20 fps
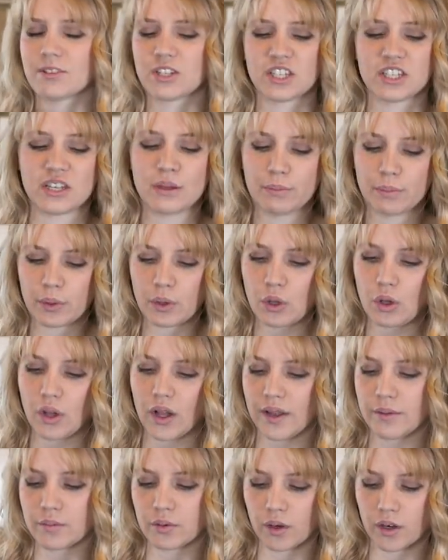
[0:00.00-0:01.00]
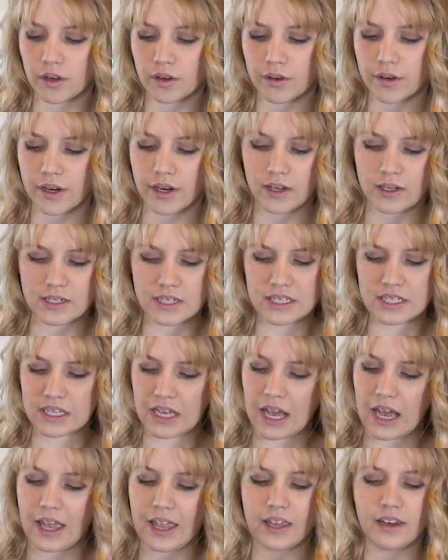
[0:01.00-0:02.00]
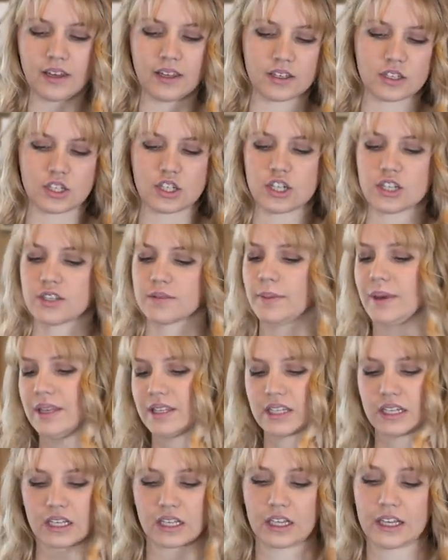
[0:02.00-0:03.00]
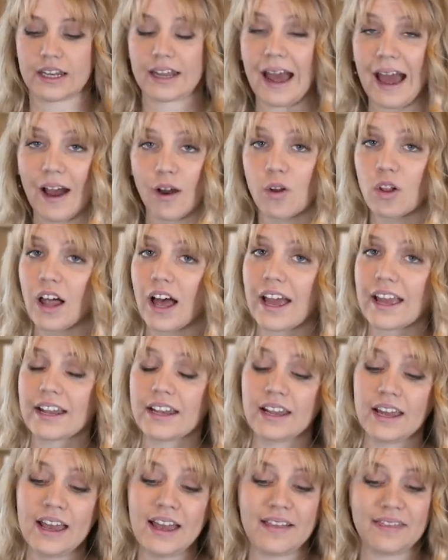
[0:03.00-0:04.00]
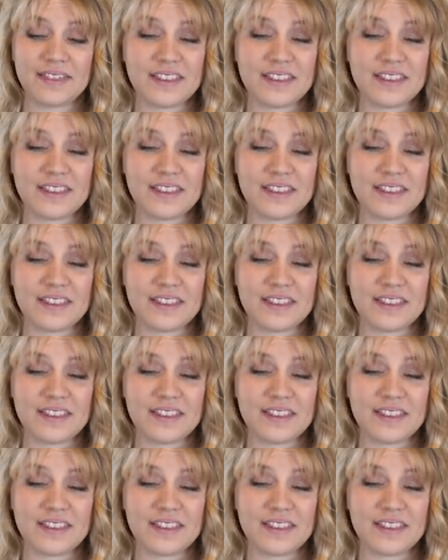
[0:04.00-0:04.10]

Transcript: simple embroidery design. It's just basically an outline.